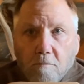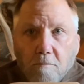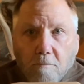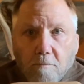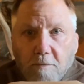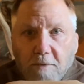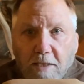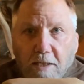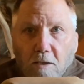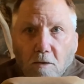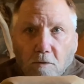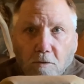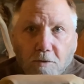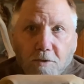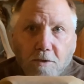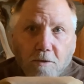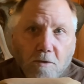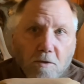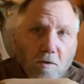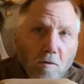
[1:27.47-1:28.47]
needles
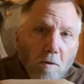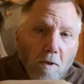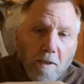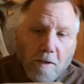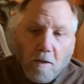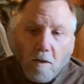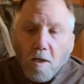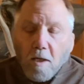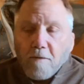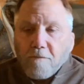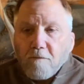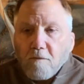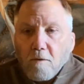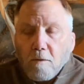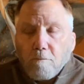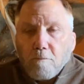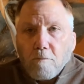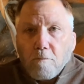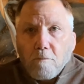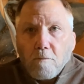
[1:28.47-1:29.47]
and so on off
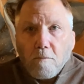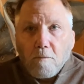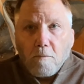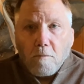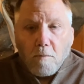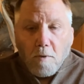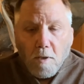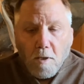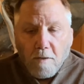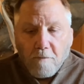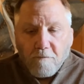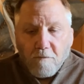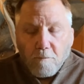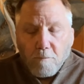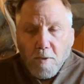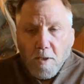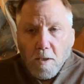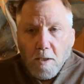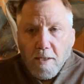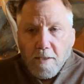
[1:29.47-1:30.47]
from
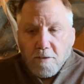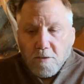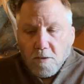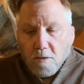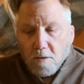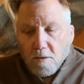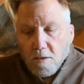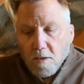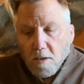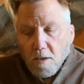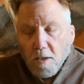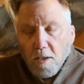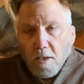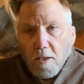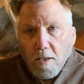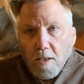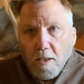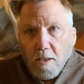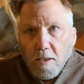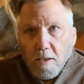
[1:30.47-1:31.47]
the lenses.
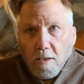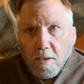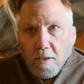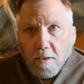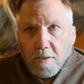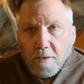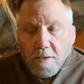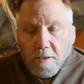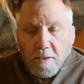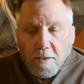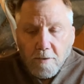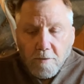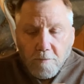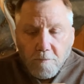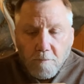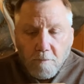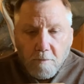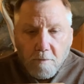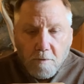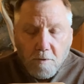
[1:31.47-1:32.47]
And
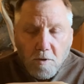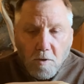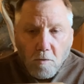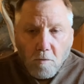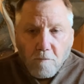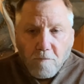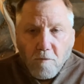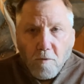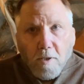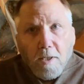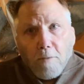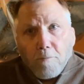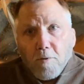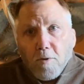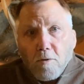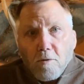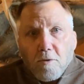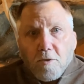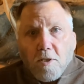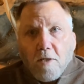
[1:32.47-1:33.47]
so for a couple of
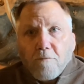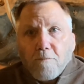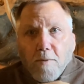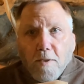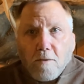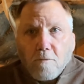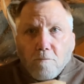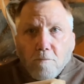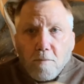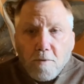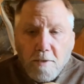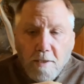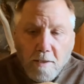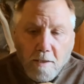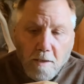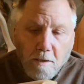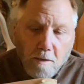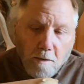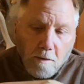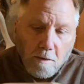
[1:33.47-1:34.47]
years I've been
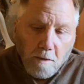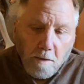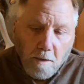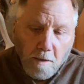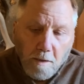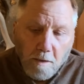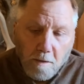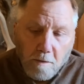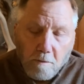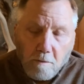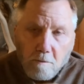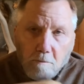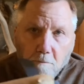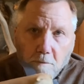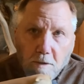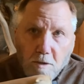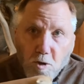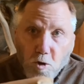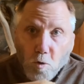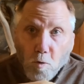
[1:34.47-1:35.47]
taking and
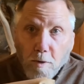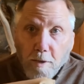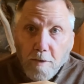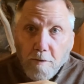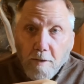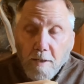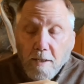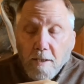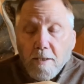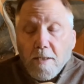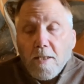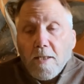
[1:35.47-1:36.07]
enjoying that.